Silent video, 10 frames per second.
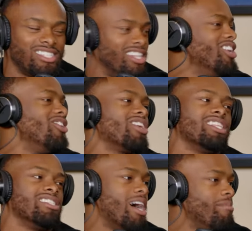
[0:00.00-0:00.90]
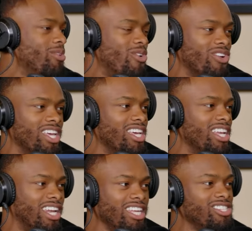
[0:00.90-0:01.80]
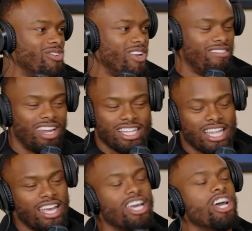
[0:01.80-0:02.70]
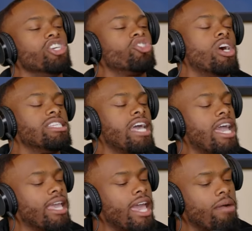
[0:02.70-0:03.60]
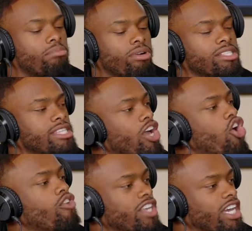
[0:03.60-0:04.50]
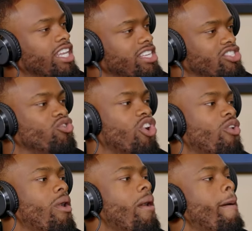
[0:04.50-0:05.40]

Still don't get the time you want. He in the cleats or whatever like that. Okay. So, I say, hey, Cat, bro, take off your cleats, you know.